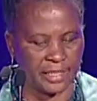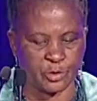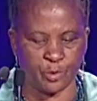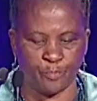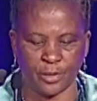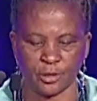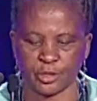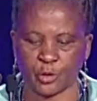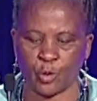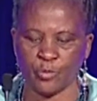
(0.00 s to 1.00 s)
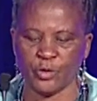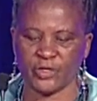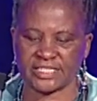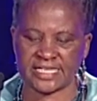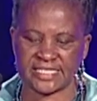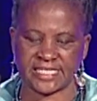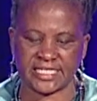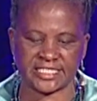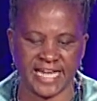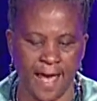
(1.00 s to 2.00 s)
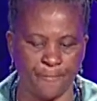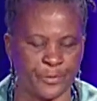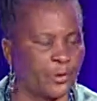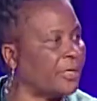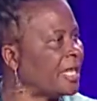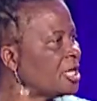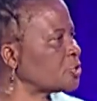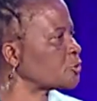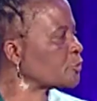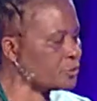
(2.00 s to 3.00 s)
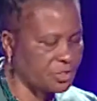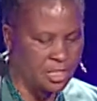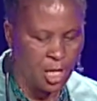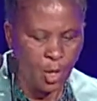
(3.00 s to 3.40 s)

to build communities and champion issues